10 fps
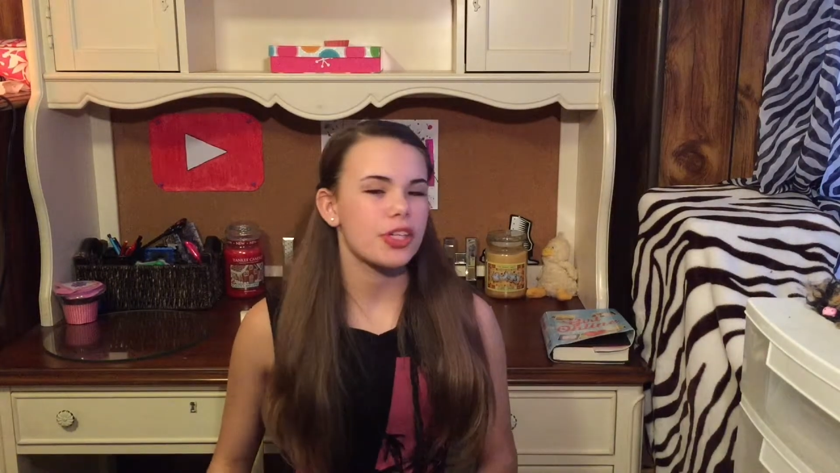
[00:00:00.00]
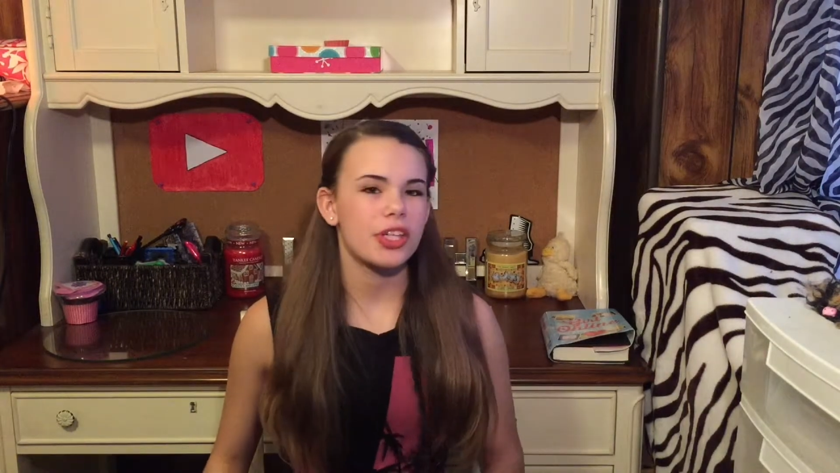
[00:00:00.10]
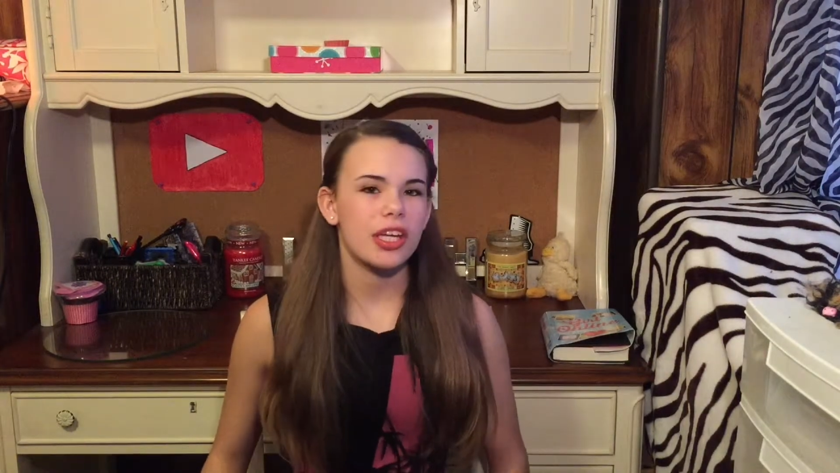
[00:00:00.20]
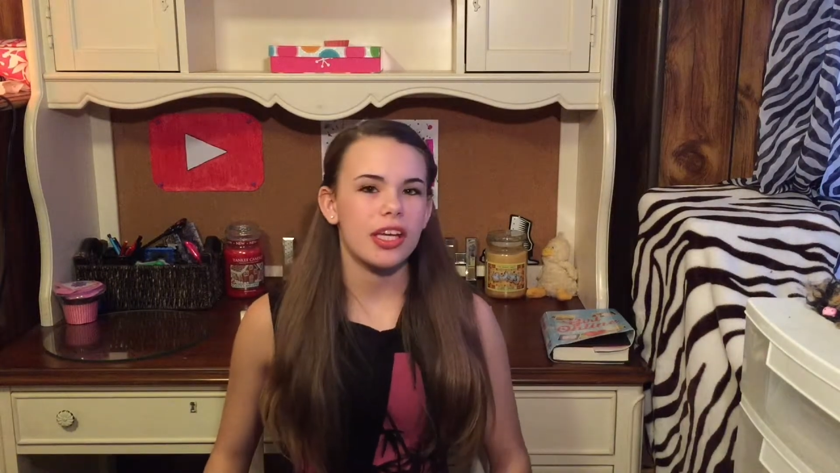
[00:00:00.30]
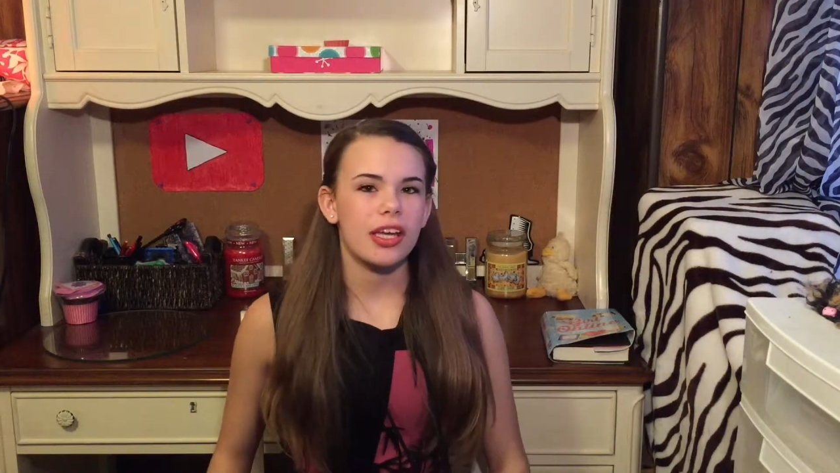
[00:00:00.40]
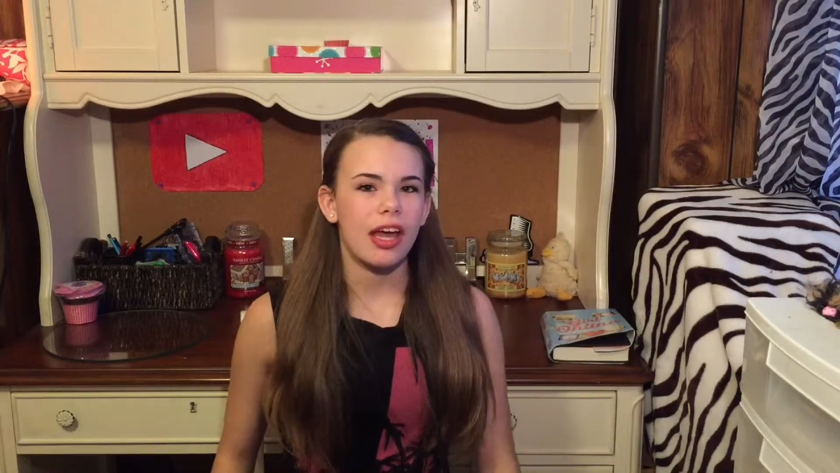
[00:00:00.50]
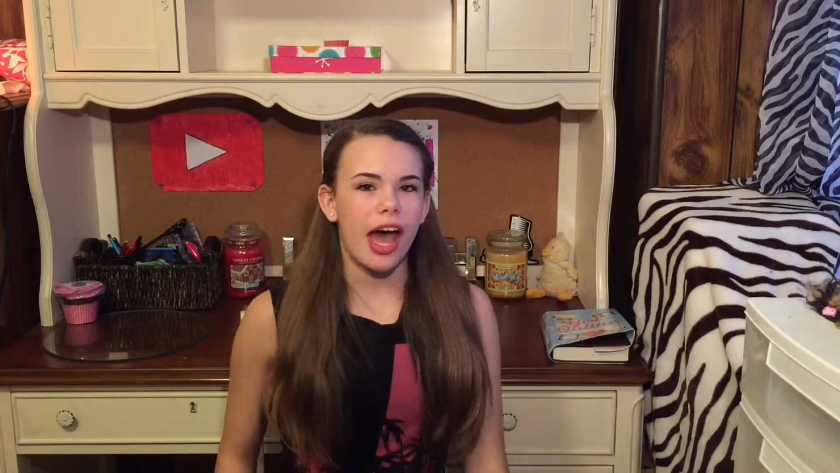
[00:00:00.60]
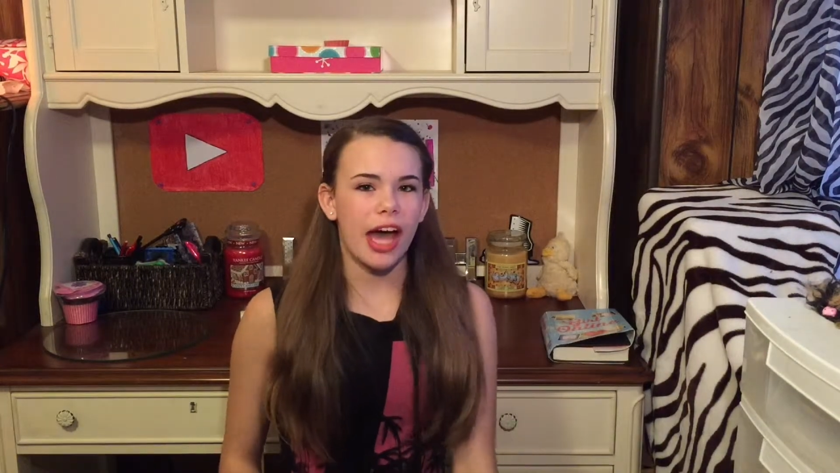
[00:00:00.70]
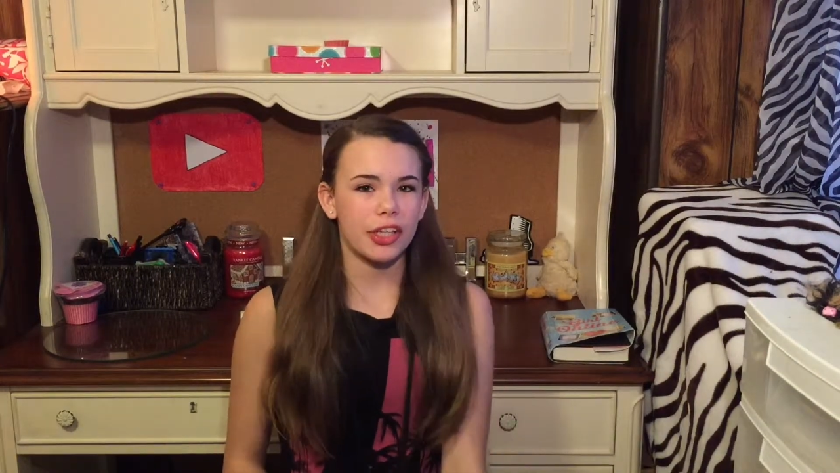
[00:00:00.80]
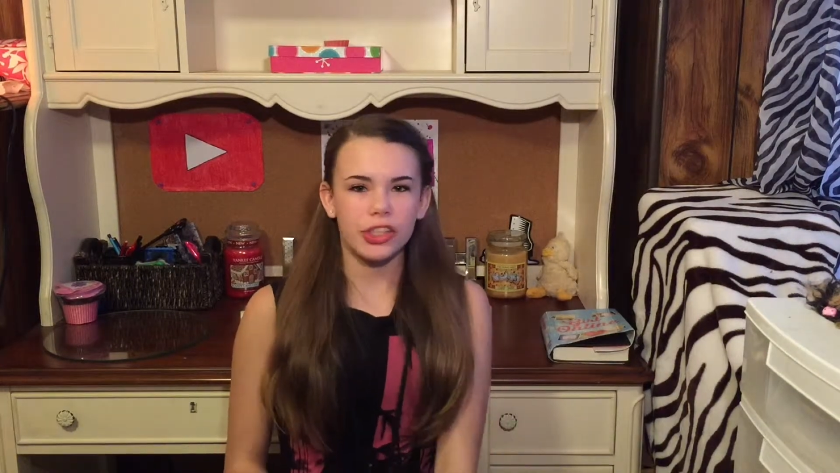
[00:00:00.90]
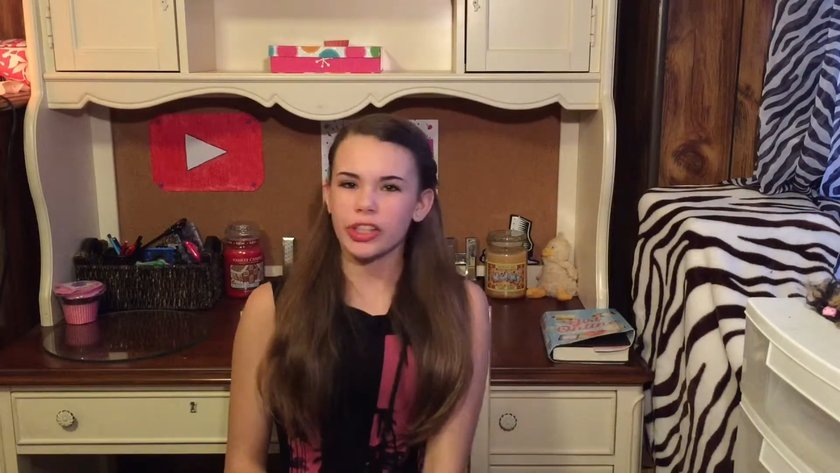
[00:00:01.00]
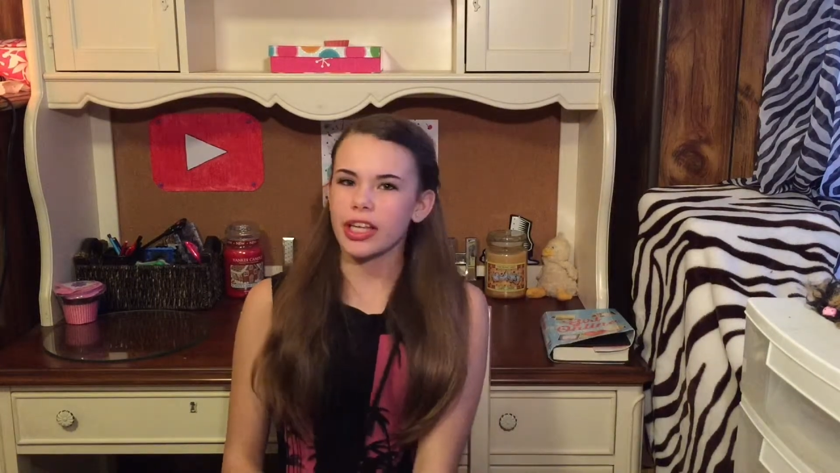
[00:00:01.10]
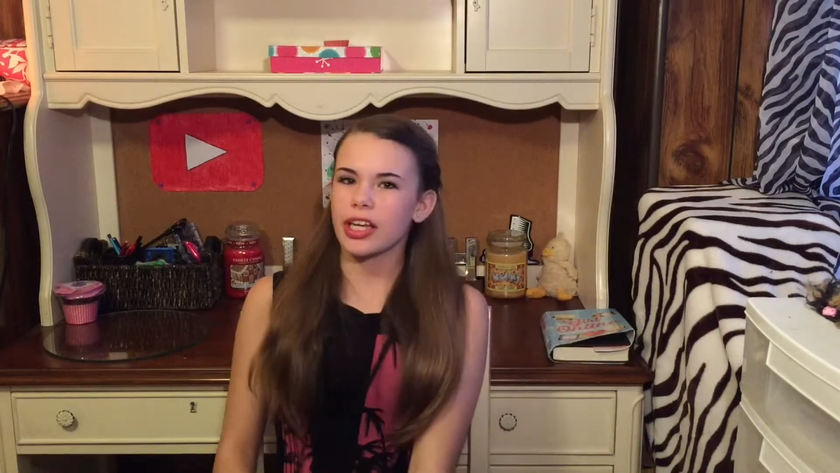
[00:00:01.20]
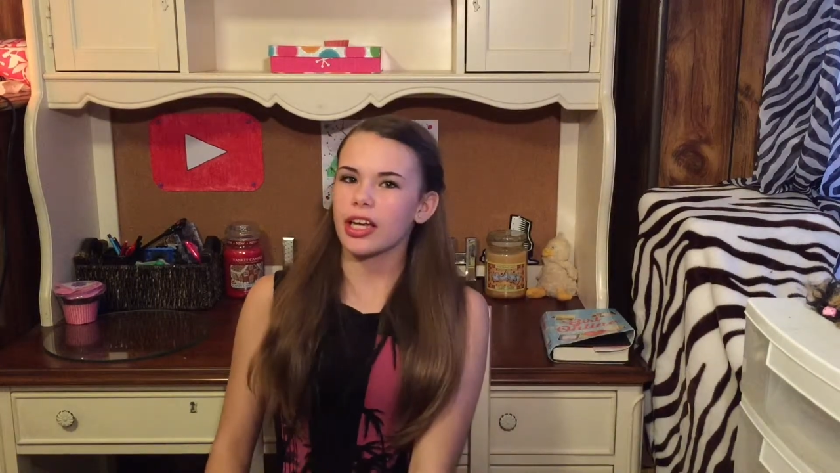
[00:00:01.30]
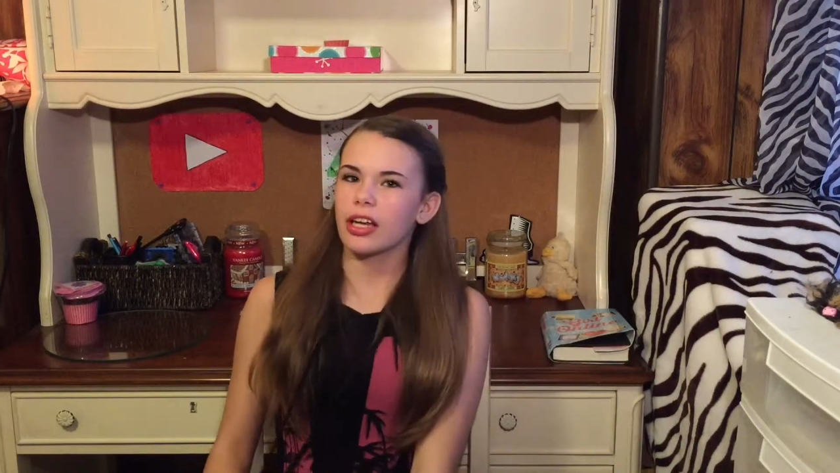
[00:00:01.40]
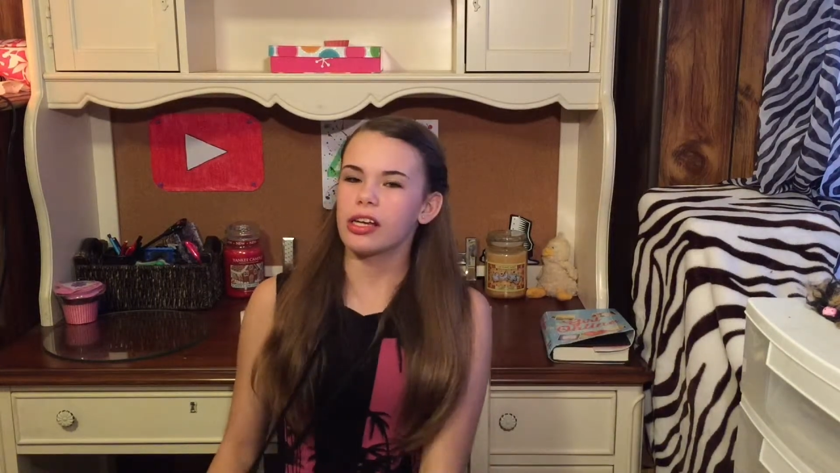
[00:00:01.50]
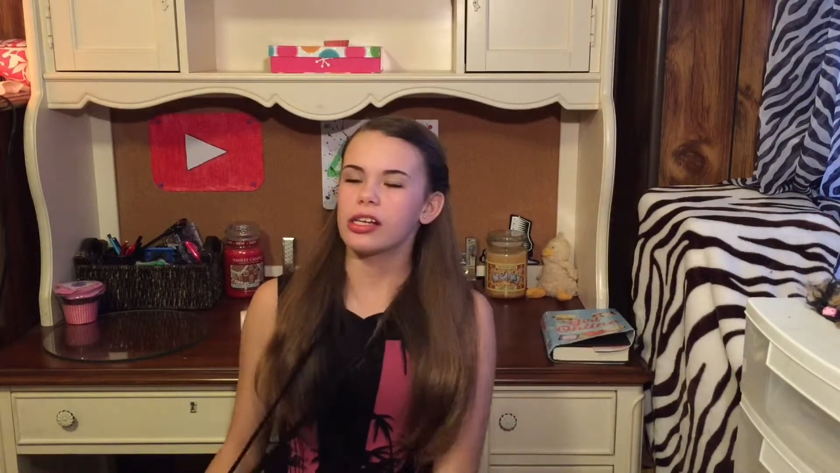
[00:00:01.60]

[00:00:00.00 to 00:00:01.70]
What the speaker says: she actually,